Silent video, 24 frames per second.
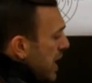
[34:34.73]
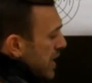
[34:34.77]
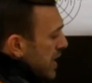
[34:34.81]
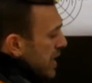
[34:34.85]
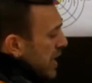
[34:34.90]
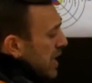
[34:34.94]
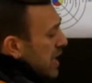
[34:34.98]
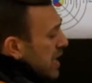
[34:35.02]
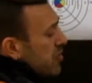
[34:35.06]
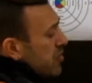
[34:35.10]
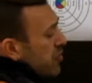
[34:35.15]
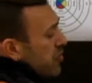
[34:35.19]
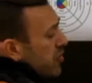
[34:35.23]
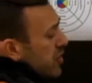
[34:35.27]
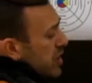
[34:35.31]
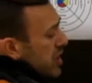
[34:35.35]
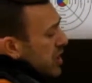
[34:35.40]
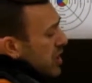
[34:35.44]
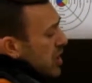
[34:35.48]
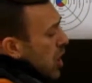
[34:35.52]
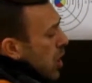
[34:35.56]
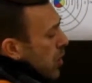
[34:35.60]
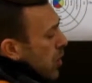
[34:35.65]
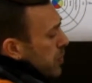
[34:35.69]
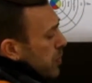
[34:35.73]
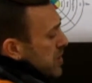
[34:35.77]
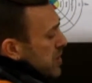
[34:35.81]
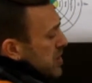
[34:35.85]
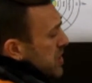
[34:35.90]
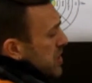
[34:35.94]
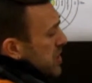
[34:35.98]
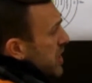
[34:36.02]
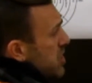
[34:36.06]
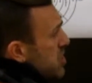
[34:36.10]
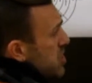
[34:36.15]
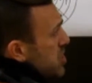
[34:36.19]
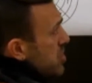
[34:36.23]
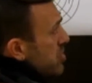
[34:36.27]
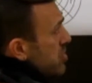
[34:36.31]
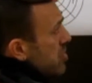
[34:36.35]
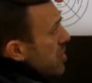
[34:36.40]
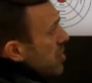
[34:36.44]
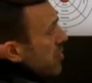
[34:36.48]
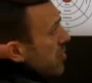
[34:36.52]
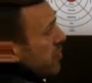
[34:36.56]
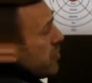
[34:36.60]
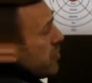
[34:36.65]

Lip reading: And infinite compensation,